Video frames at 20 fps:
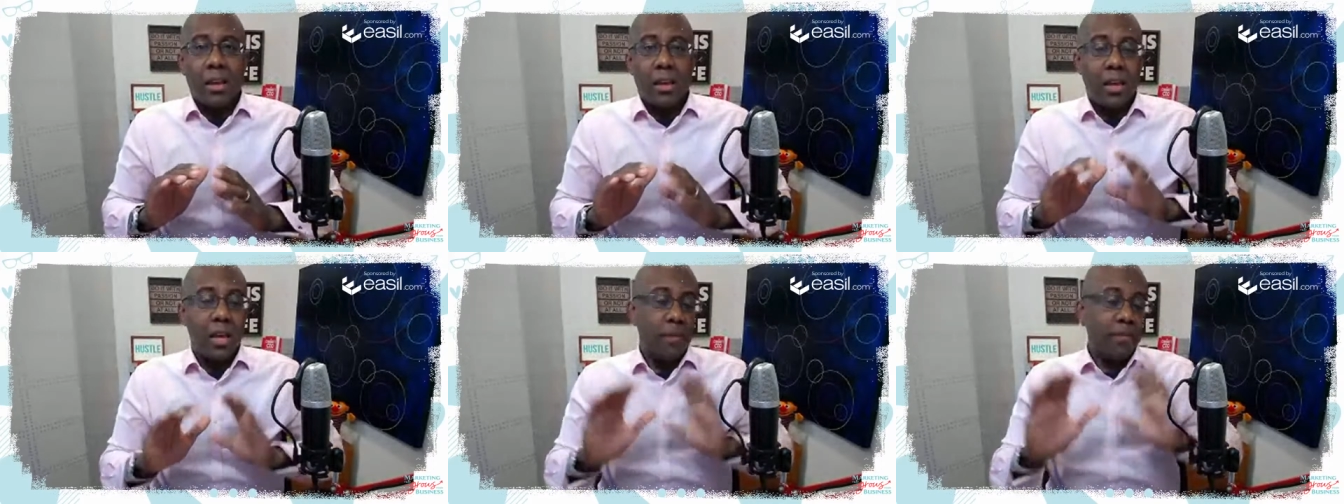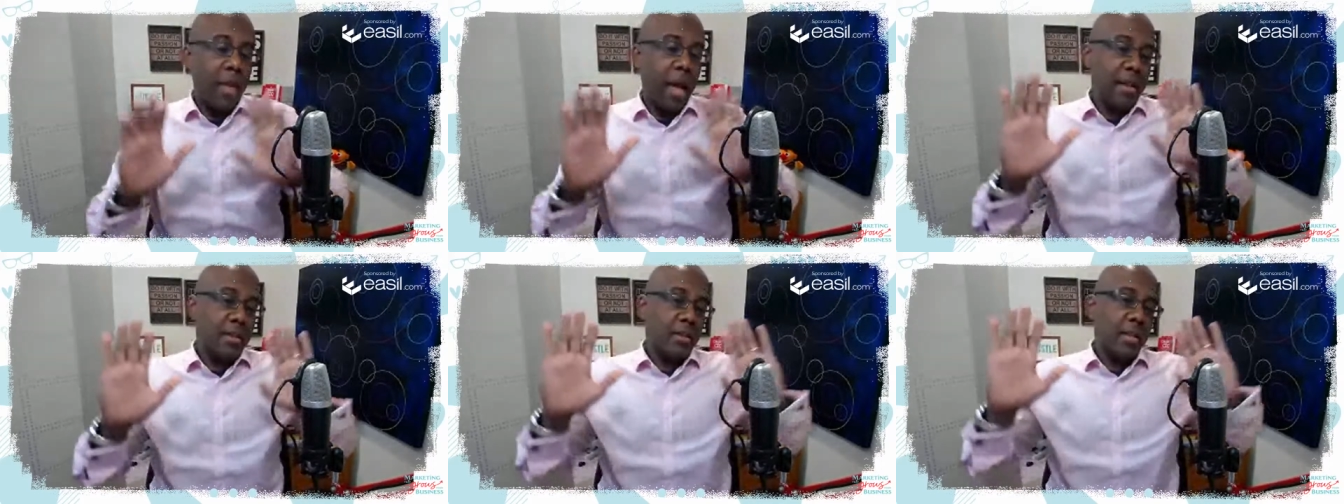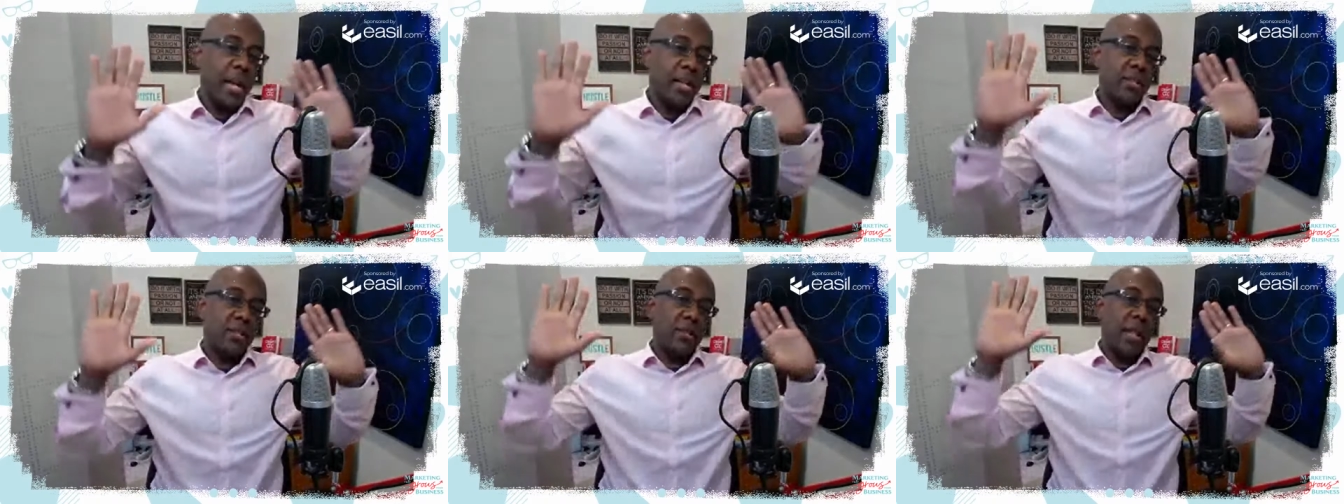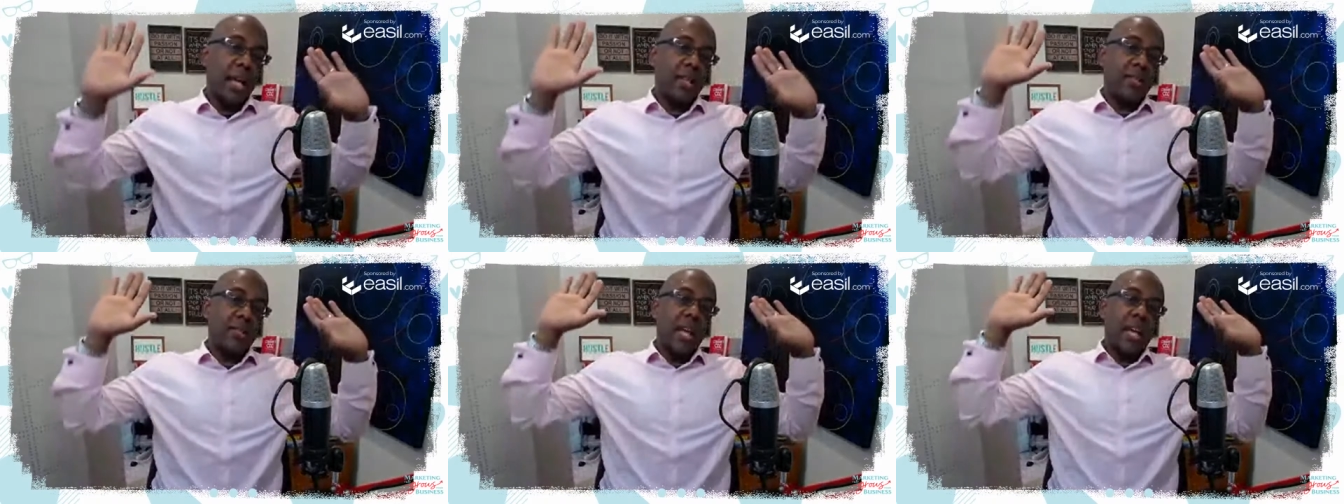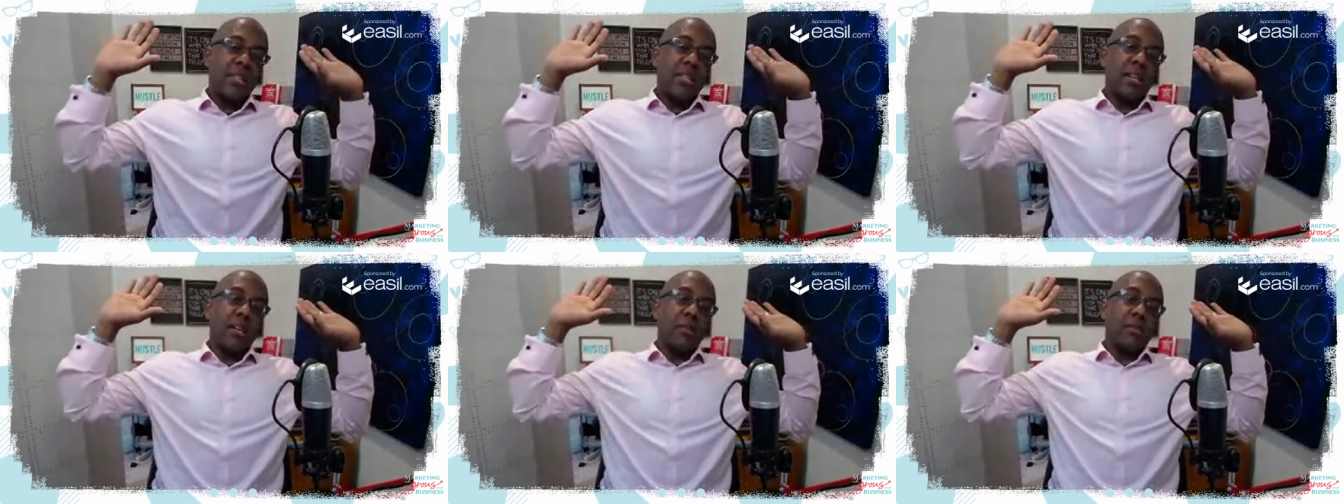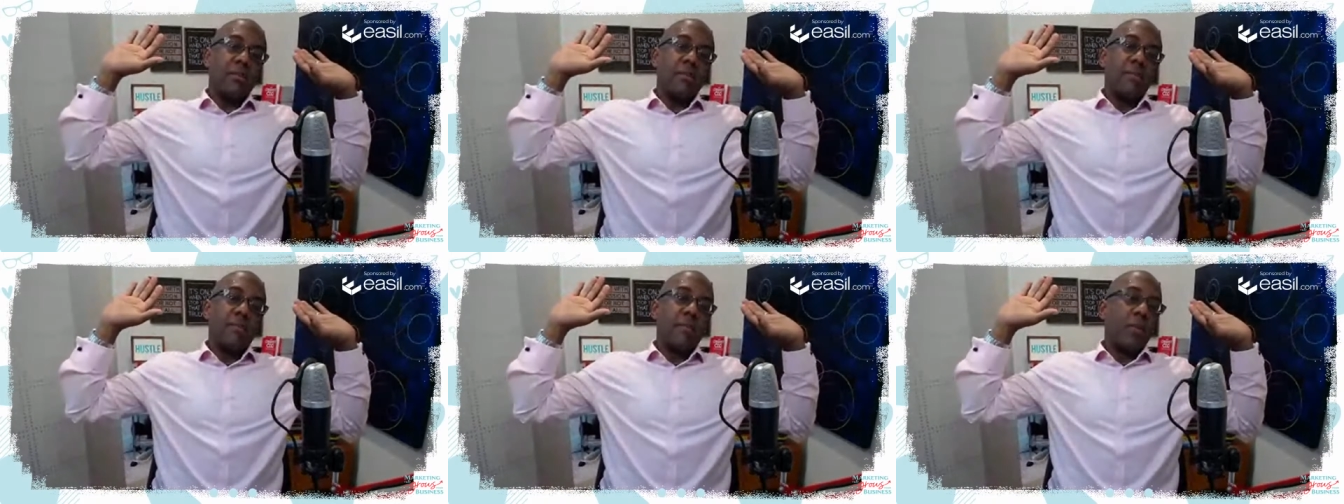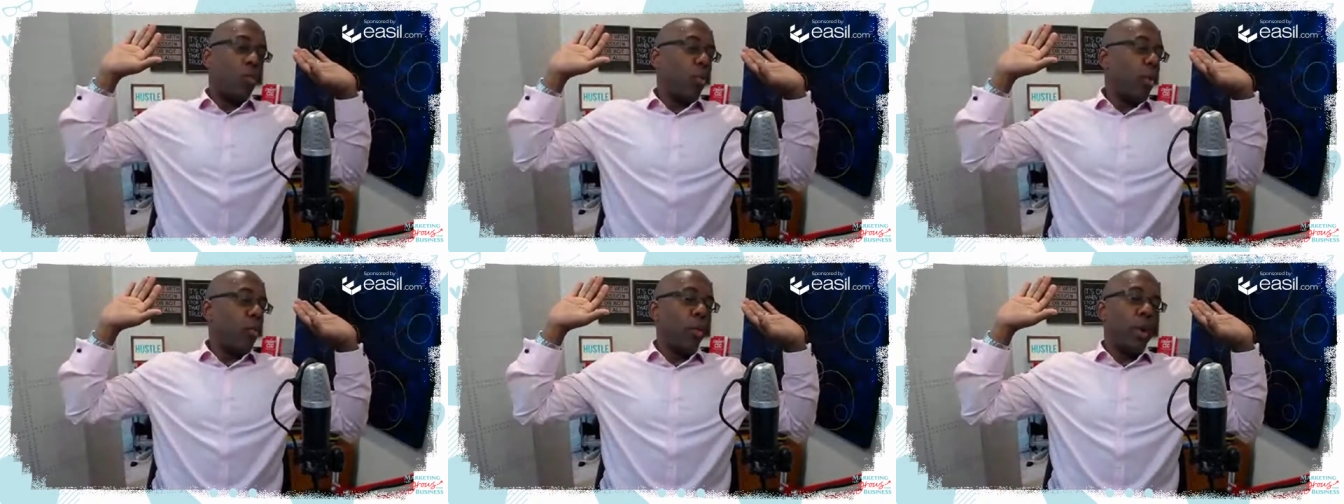Kim, that's it.
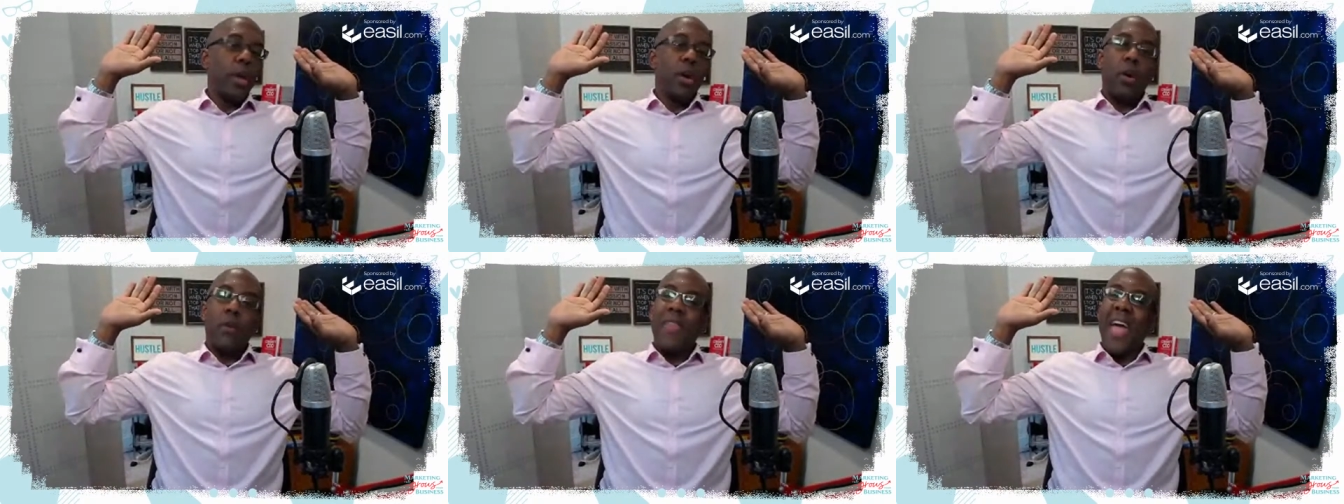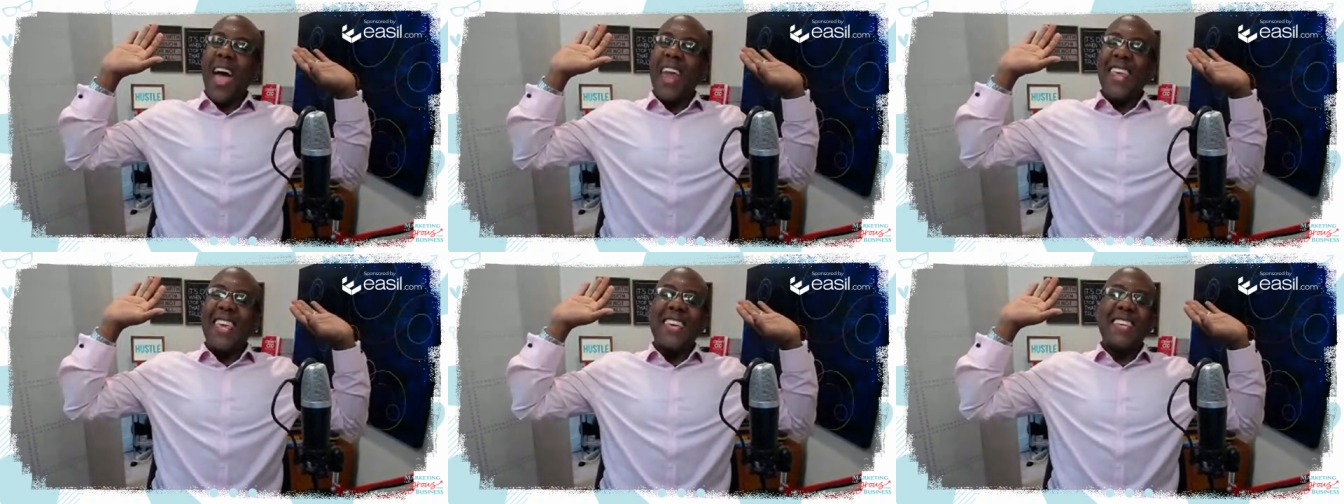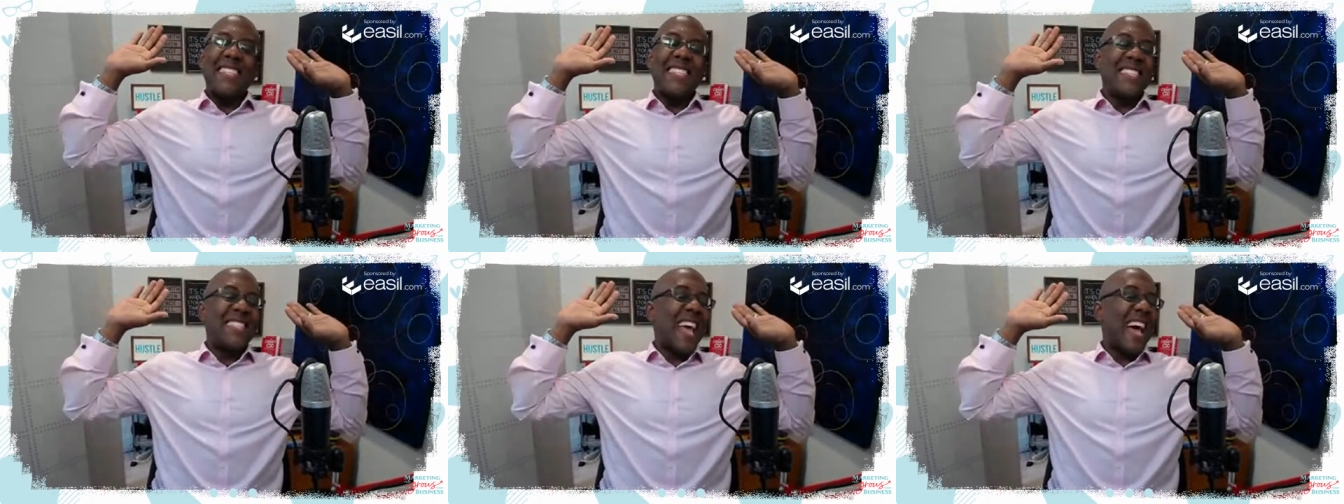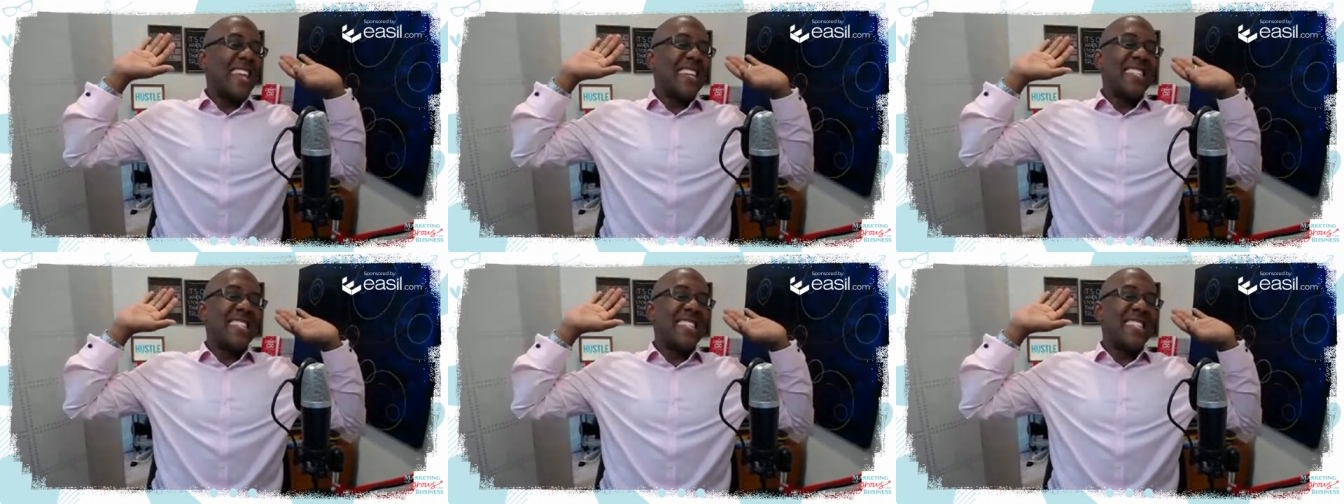We are that is